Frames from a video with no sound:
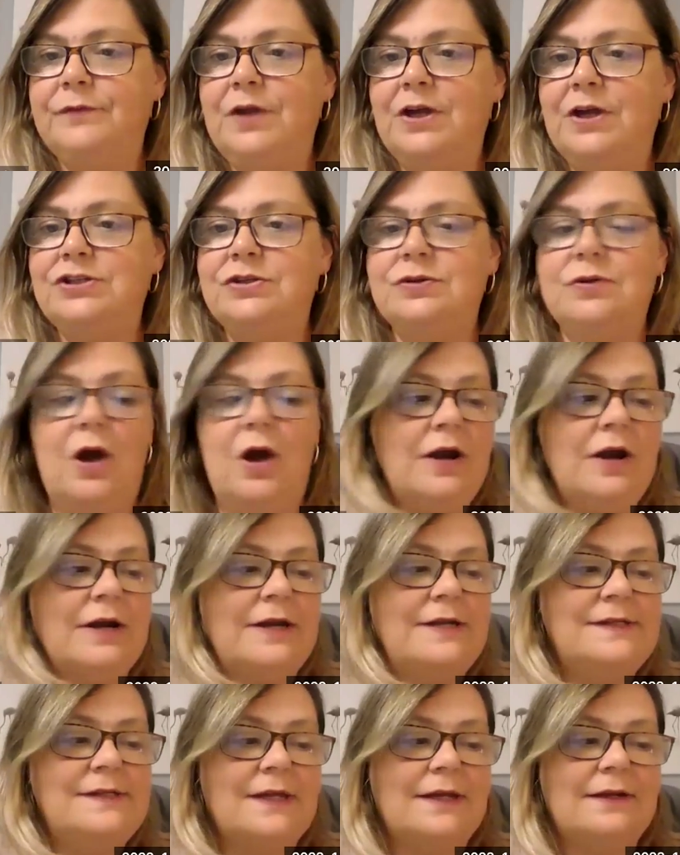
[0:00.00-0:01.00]
Not too
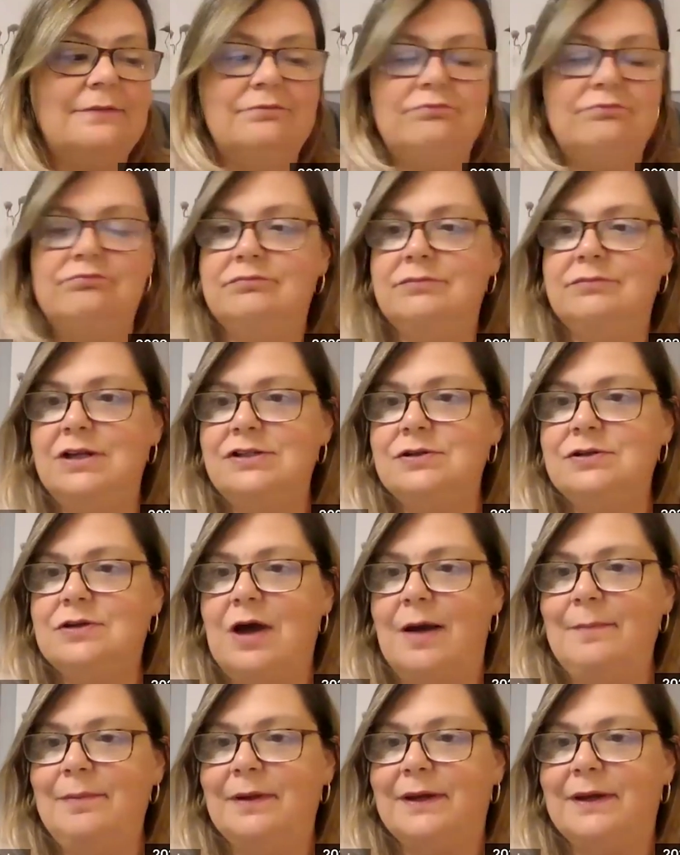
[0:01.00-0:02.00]
hard, is it? Not too
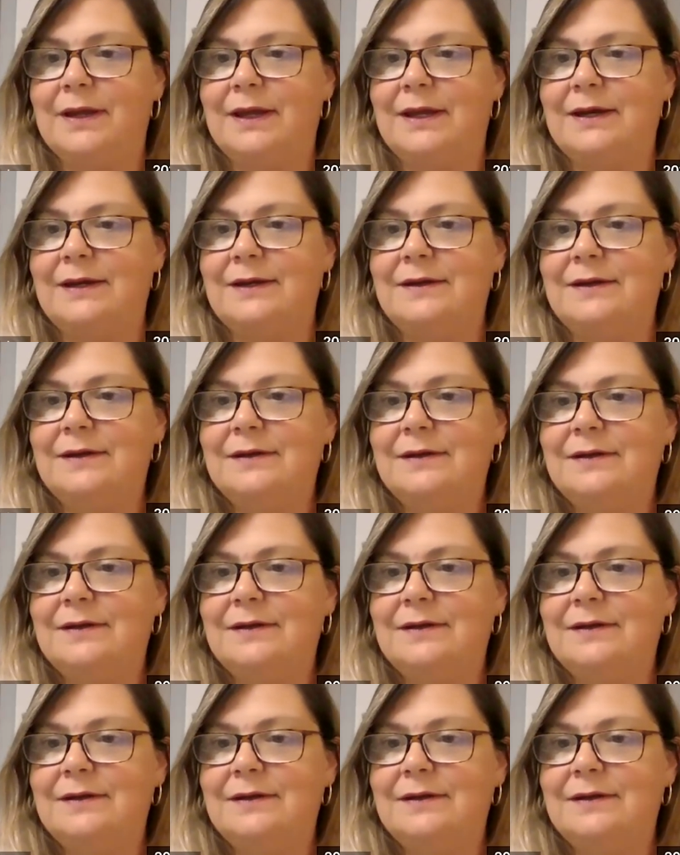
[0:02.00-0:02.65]
complicated.